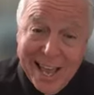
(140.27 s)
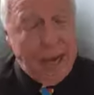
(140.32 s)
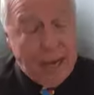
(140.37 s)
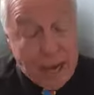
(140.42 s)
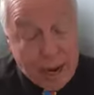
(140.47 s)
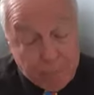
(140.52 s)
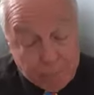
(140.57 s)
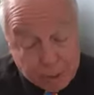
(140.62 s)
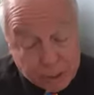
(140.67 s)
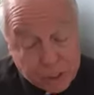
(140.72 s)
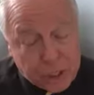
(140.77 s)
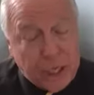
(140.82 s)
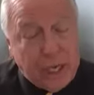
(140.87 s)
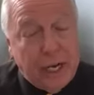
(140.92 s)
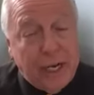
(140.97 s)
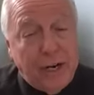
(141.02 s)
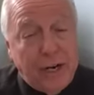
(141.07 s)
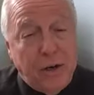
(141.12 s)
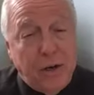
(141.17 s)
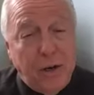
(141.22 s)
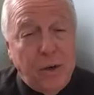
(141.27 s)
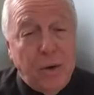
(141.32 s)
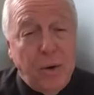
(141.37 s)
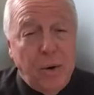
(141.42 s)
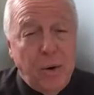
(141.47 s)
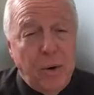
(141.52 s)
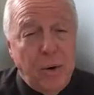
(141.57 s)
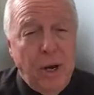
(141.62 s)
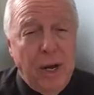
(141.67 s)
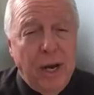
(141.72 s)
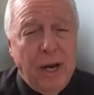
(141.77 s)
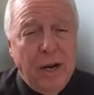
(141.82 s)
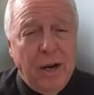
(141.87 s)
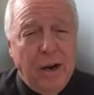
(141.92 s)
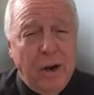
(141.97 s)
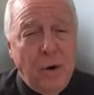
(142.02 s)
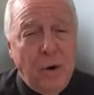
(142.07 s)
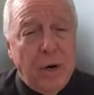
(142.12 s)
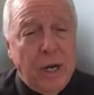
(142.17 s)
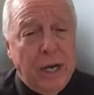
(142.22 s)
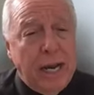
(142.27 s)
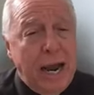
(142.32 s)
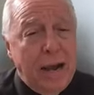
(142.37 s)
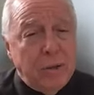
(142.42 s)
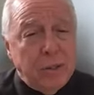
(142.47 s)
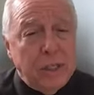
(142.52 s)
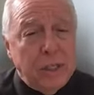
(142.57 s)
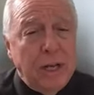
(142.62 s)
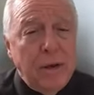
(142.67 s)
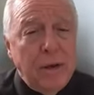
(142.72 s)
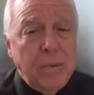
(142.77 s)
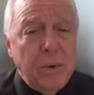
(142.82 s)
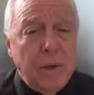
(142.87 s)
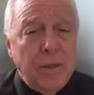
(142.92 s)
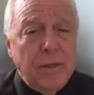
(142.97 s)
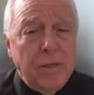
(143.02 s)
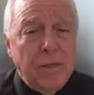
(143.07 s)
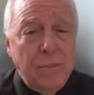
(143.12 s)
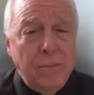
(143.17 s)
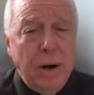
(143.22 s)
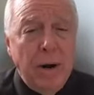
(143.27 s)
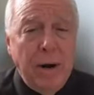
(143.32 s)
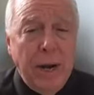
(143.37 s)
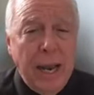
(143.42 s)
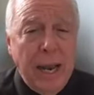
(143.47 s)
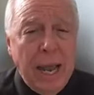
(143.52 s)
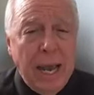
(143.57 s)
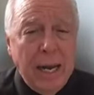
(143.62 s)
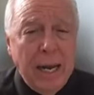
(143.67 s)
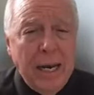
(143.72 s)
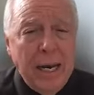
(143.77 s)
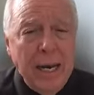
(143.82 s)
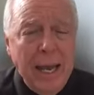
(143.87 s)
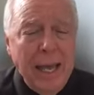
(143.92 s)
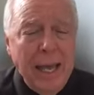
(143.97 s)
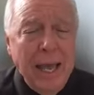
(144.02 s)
I proceeded to go to counseling with Marianne,